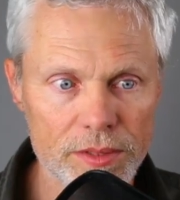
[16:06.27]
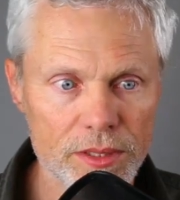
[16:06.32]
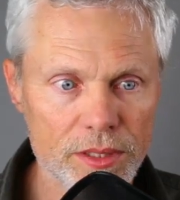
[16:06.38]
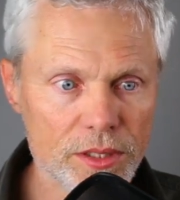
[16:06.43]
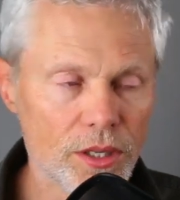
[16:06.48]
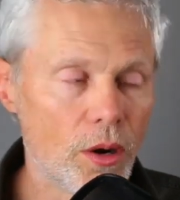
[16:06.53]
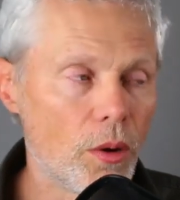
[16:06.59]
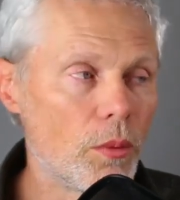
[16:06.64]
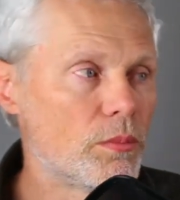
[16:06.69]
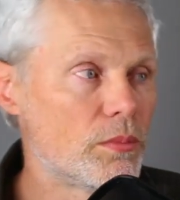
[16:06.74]

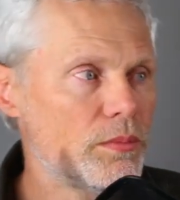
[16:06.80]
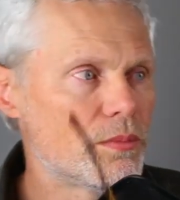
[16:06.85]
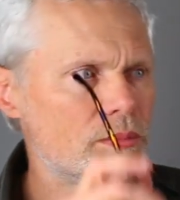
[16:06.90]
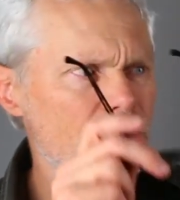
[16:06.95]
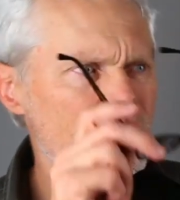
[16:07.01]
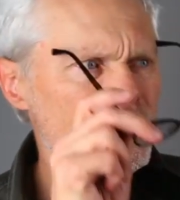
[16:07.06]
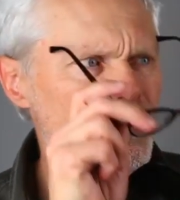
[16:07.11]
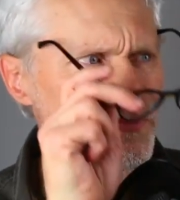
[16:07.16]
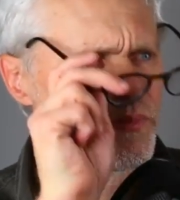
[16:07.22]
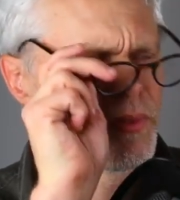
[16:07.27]
So,
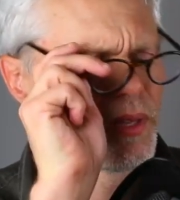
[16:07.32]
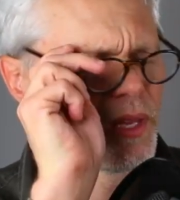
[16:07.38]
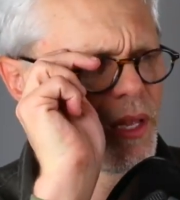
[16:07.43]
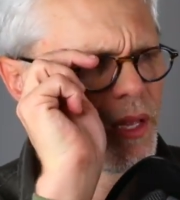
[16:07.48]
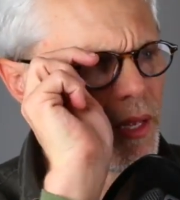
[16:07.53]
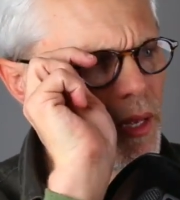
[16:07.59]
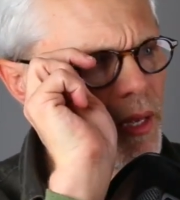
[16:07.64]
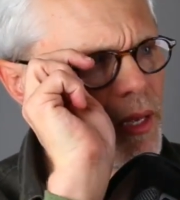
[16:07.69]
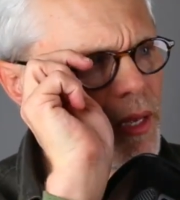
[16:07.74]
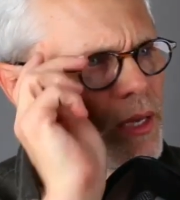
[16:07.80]

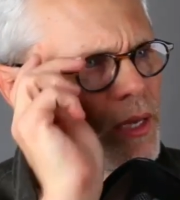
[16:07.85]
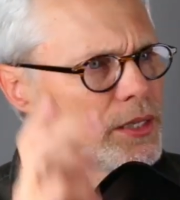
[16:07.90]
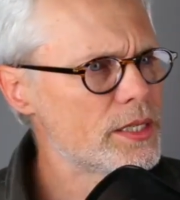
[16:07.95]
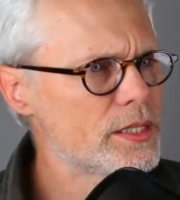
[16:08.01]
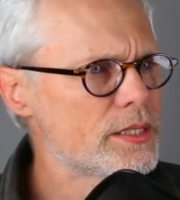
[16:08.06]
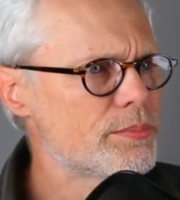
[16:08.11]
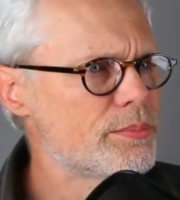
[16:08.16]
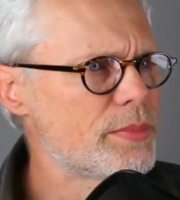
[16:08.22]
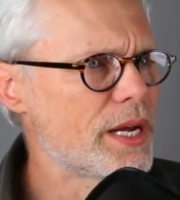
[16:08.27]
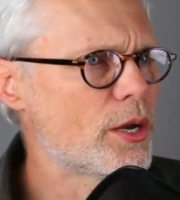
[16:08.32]

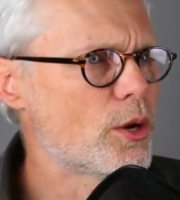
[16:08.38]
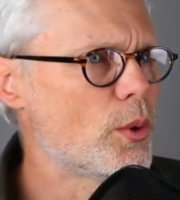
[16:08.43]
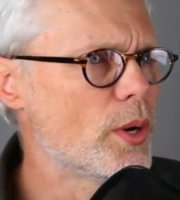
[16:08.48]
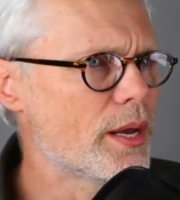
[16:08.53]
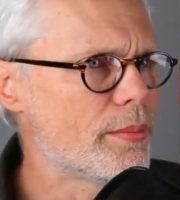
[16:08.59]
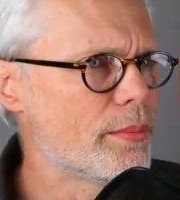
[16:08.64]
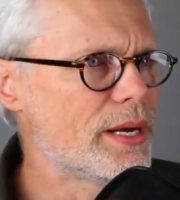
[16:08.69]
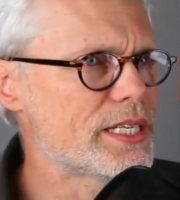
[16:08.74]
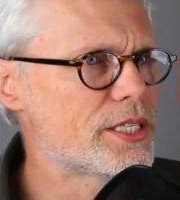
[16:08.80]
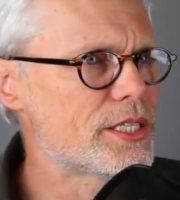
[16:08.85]
just my
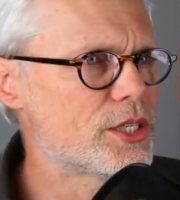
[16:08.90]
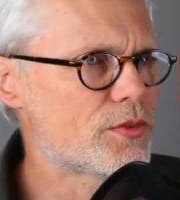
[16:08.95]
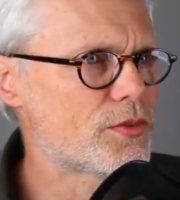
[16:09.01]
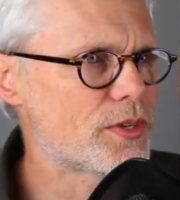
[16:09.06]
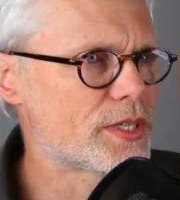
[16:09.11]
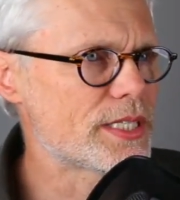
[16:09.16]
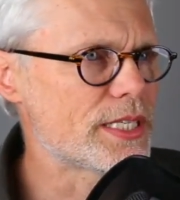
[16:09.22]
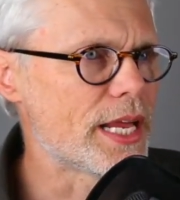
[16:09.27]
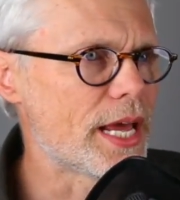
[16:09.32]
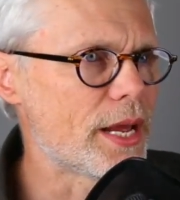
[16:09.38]
quick message
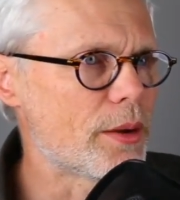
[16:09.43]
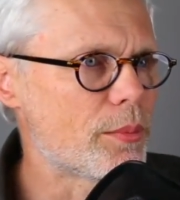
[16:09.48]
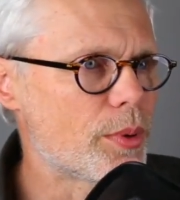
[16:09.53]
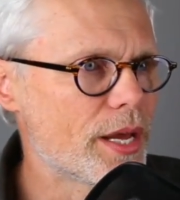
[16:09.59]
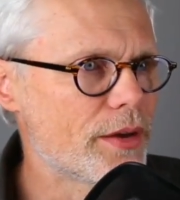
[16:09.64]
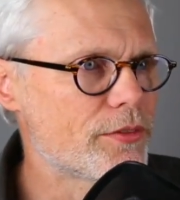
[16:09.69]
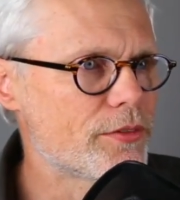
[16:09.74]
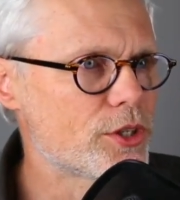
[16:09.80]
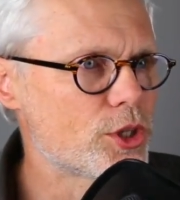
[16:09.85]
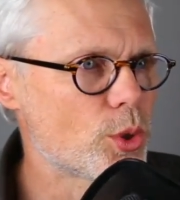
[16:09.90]
for today. will probably
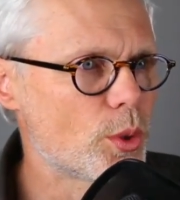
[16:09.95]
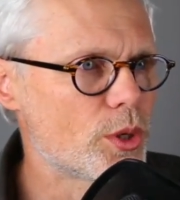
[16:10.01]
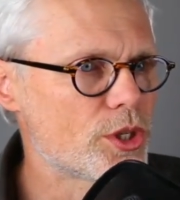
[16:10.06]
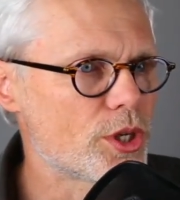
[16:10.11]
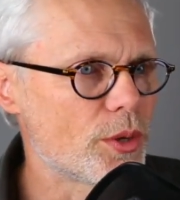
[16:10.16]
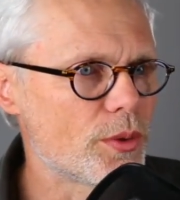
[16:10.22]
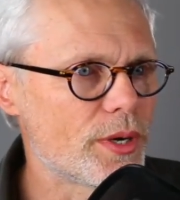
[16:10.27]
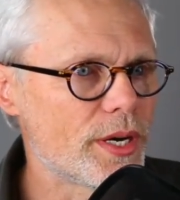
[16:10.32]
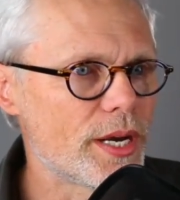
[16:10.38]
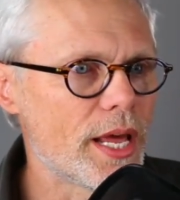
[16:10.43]
have a short
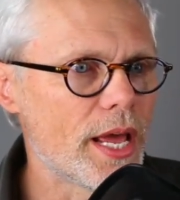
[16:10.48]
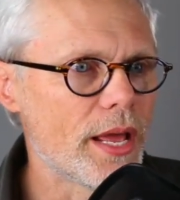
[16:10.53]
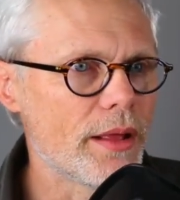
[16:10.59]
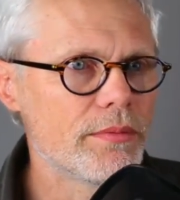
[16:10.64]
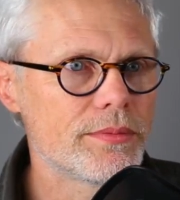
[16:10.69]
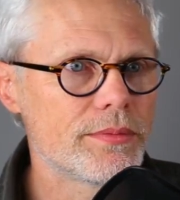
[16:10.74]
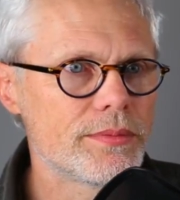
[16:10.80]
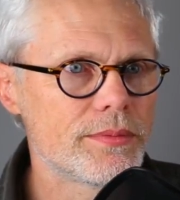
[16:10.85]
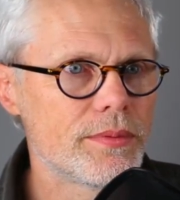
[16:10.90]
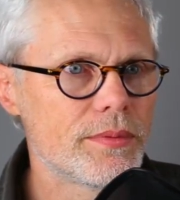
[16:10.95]
show today,
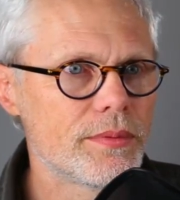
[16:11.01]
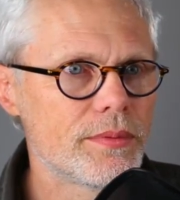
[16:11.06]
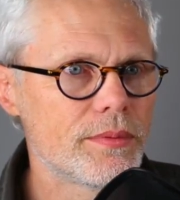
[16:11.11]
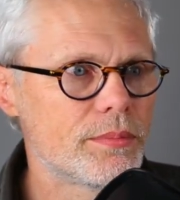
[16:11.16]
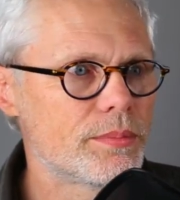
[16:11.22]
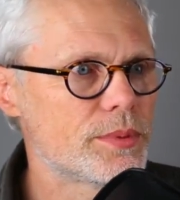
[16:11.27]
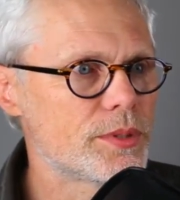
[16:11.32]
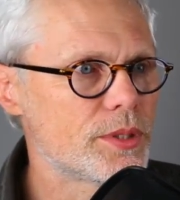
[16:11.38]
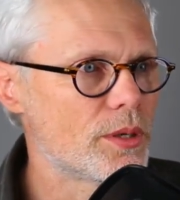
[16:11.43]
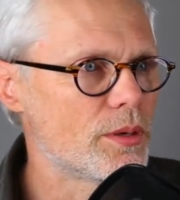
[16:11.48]

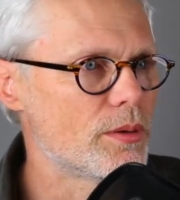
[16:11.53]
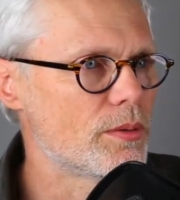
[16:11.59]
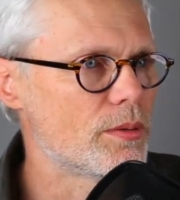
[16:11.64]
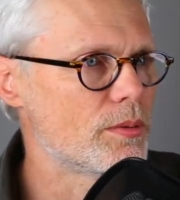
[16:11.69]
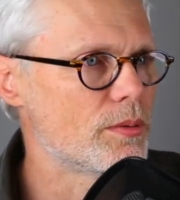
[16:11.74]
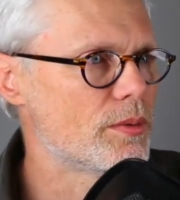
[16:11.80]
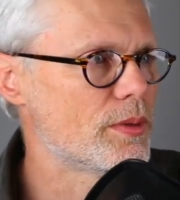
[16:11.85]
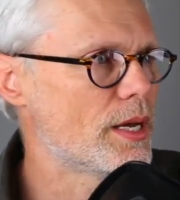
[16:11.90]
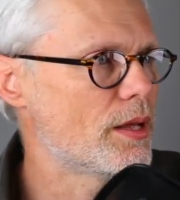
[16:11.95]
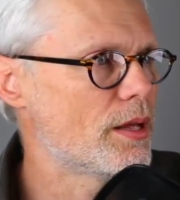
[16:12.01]

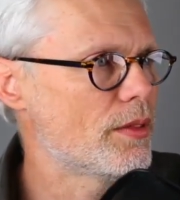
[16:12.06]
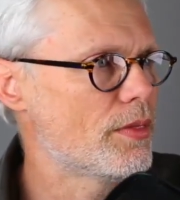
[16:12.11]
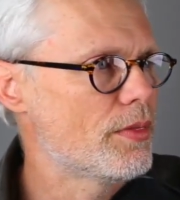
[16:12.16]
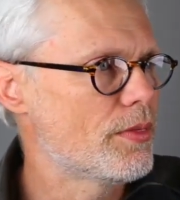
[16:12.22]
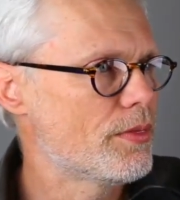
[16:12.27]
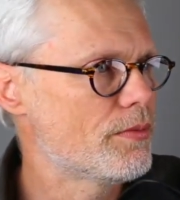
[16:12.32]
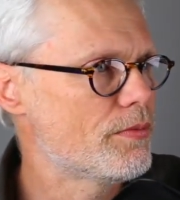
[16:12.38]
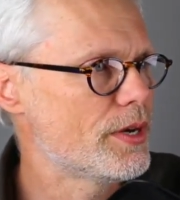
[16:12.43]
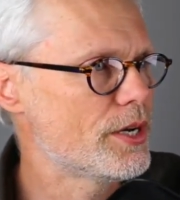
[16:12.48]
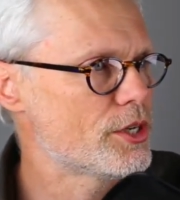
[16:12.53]
so I'll
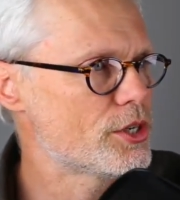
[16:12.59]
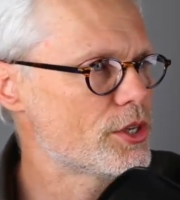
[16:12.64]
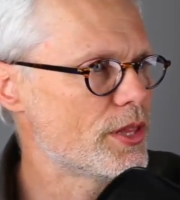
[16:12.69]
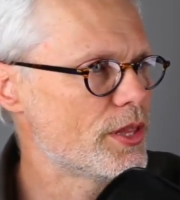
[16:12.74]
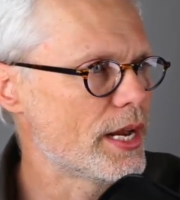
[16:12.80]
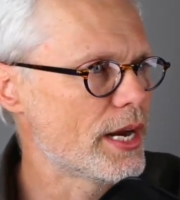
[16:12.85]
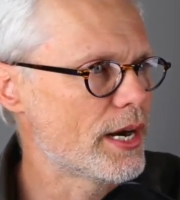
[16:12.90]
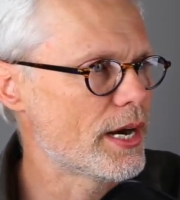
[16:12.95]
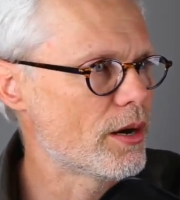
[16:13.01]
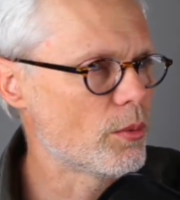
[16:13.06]
finish
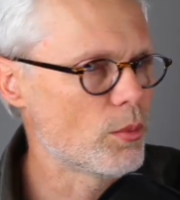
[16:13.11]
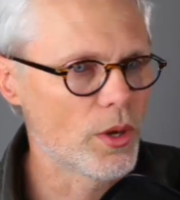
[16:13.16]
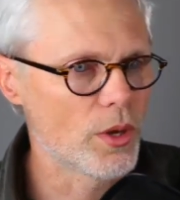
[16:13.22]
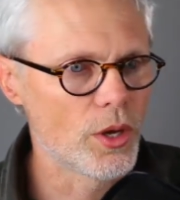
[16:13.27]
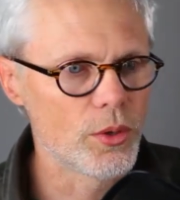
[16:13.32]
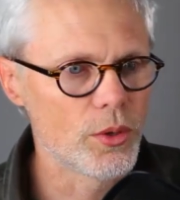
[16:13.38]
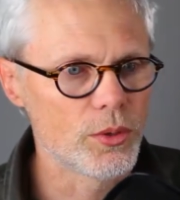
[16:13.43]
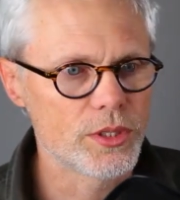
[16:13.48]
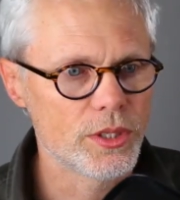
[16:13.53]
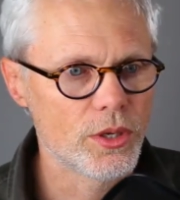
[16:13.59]
there. We'll
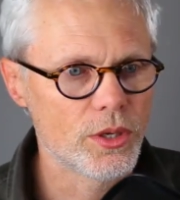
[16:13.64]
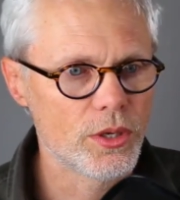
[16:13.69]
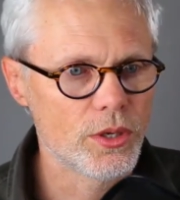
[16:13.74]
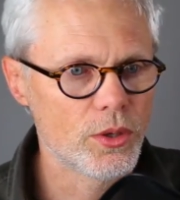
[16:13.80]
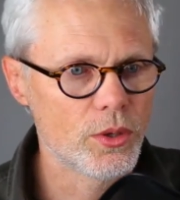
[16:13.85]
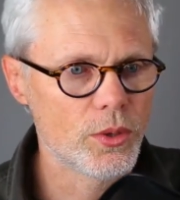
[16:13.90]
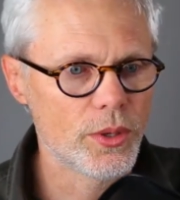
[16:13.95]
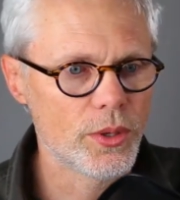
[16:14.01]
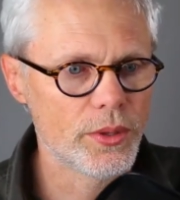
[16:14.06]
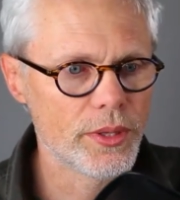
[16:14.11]
go to
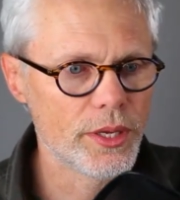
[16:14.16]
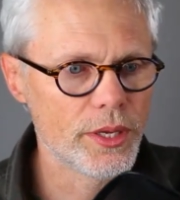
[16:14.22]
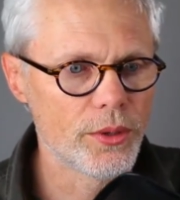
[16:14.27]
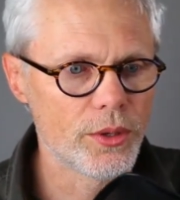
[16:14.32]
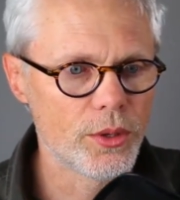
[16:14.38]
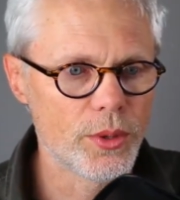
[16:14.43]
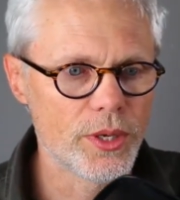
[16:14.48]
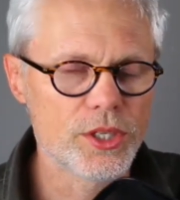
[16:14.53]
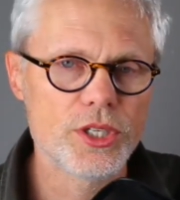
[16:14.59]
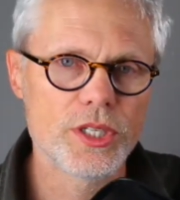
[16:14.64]
quickly go to
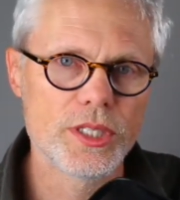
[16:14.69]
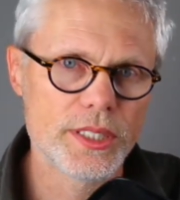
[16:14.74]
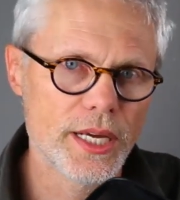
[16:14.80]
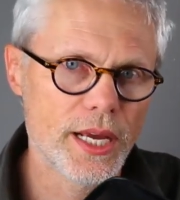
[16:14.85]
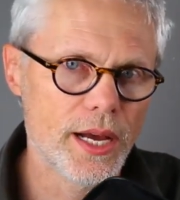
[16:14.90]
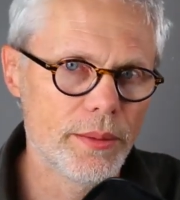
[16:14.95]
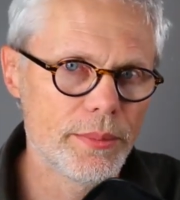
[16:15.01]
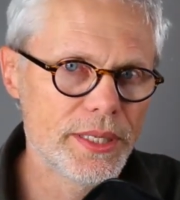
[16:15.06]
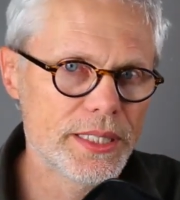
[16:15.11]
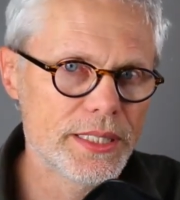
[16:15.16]
questions and
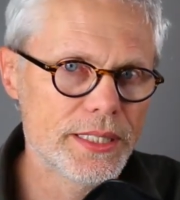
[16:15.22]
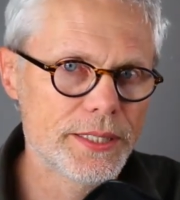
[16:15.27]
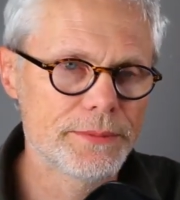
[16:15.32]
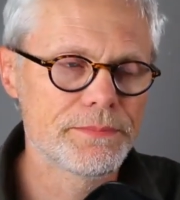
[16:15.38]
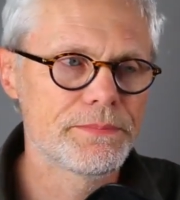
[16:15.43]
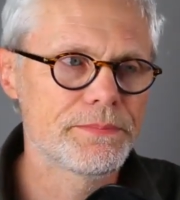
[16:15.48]
comments,